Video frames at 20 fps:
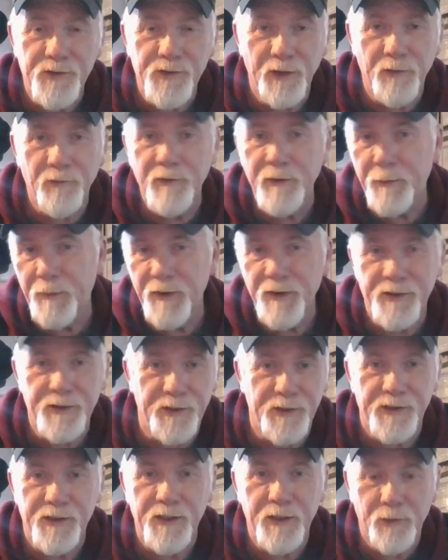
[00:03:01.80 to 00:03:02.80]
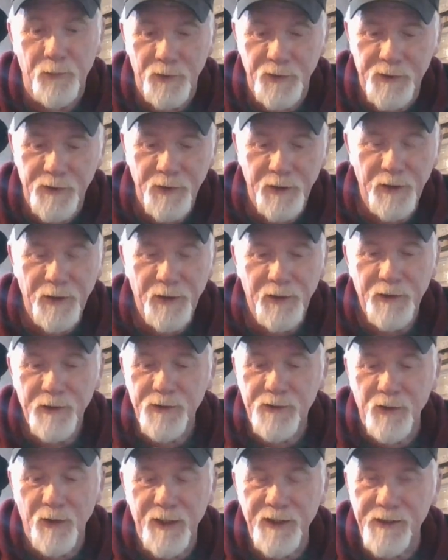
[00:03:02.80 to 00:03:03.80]
and it repeats the sequence
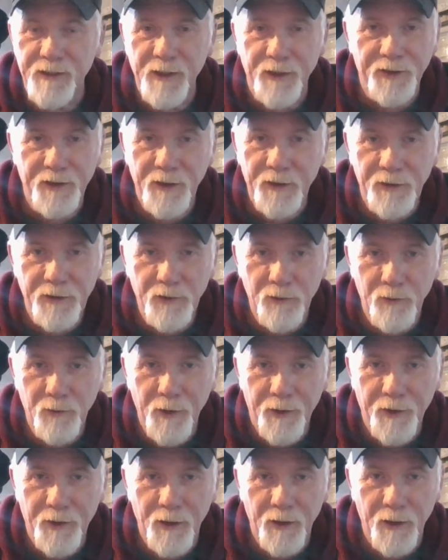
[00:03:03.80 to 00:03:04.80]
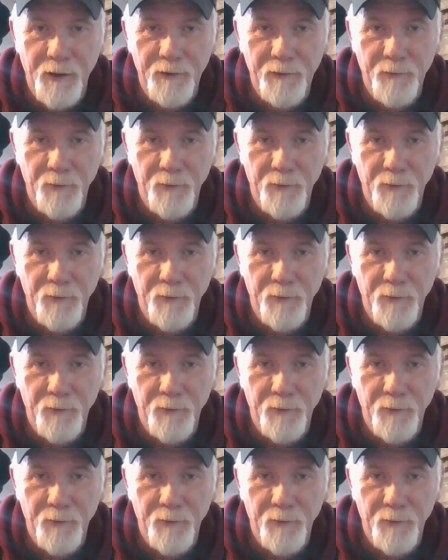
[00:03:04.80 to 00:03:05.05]
so it has nothing to do with uh,